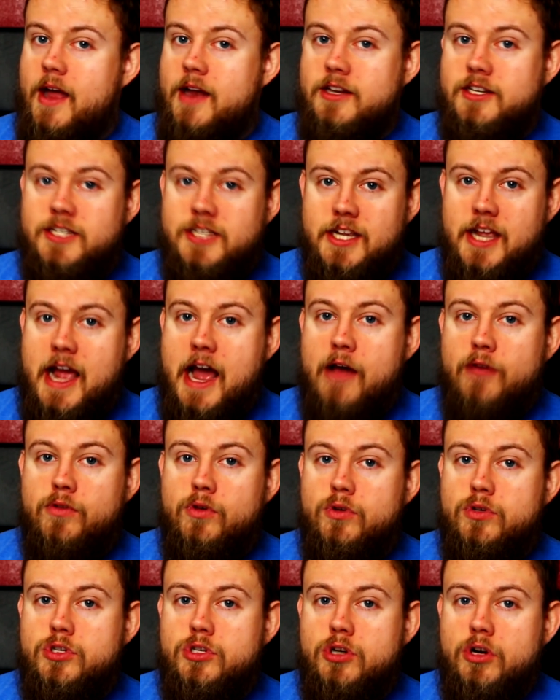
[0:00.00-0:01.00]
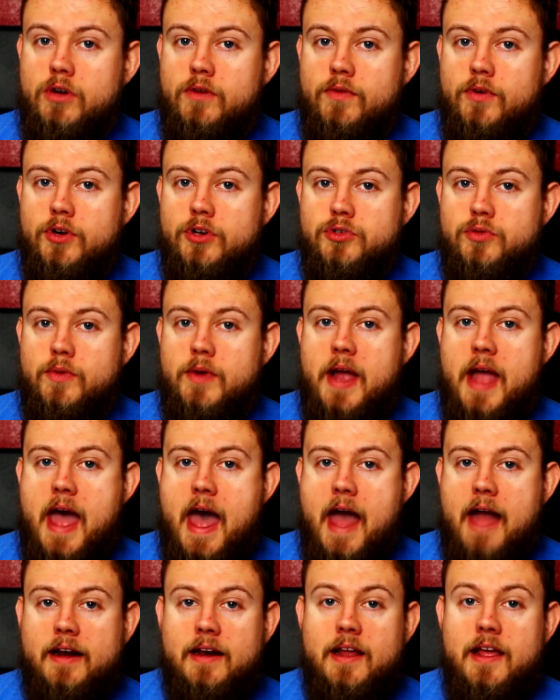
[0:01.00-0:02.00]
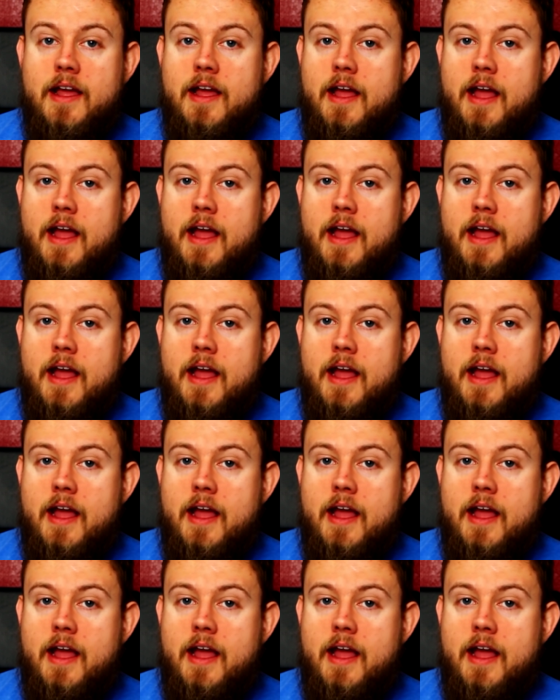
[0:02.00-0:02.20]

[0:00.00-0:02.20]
and see how those servers react,